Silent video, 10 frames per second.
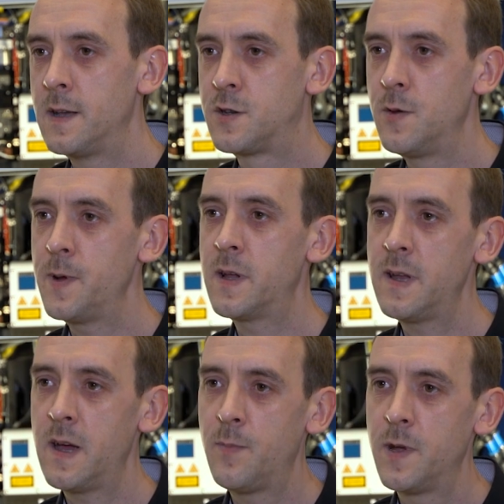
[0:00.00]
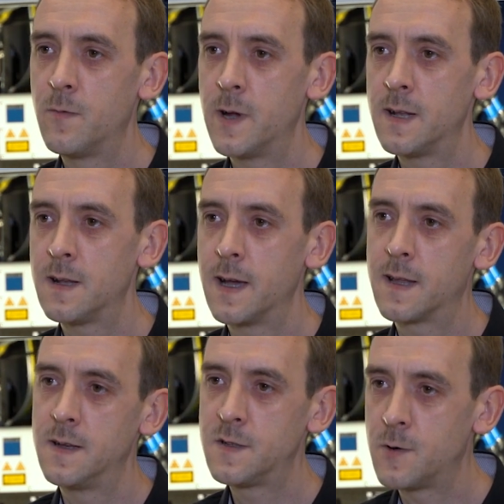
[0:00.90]
A typical hairpin weld like
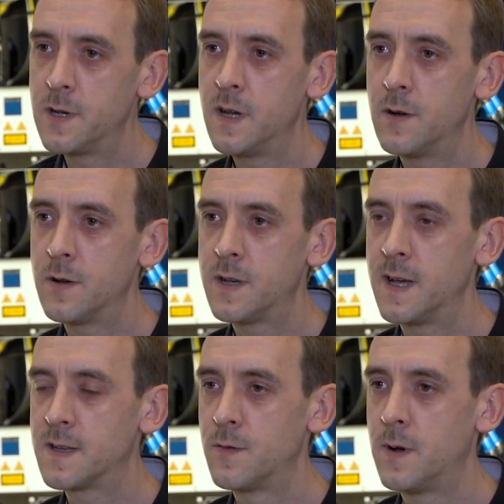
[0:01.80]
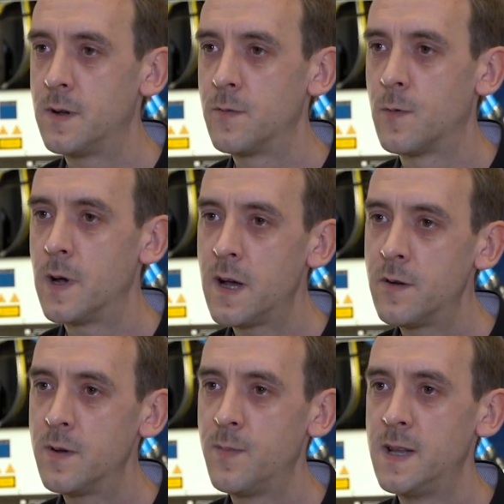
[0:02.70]
this one here takes around
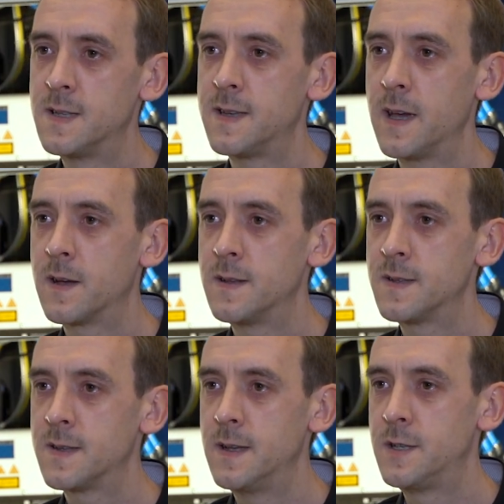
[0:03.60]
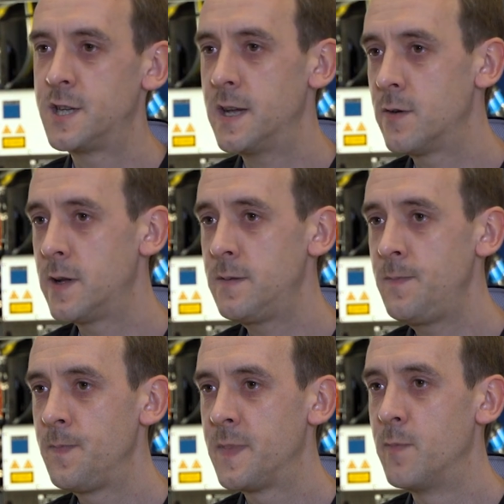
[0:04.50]
100 milliseconds. In general,
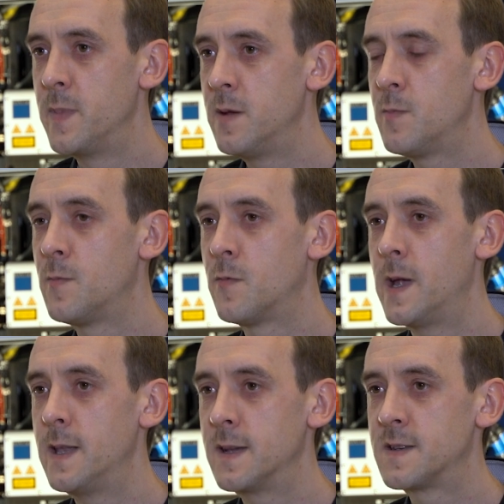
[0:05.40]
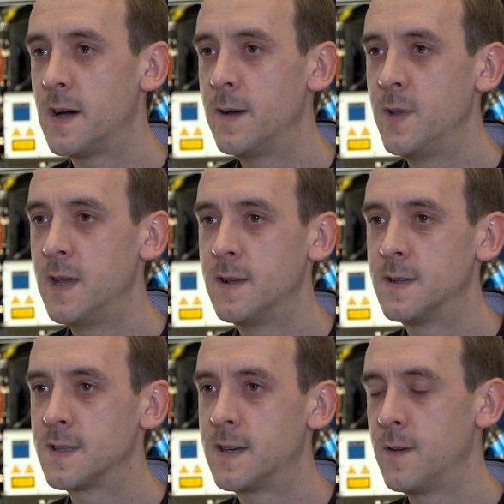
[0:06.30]
the minimum welding time needed
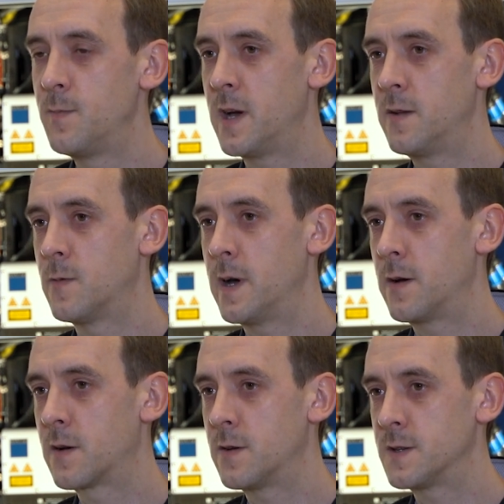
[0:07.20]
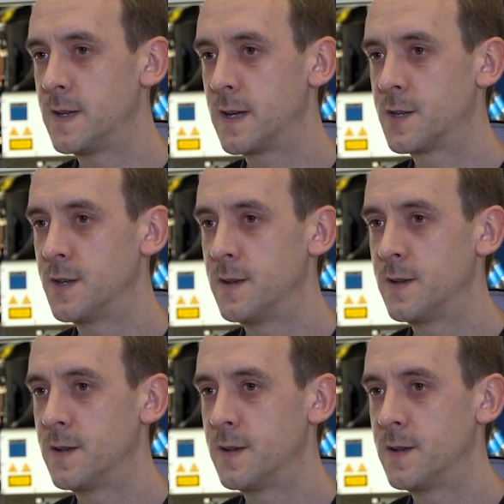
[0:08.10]
is given by the wire cross-section.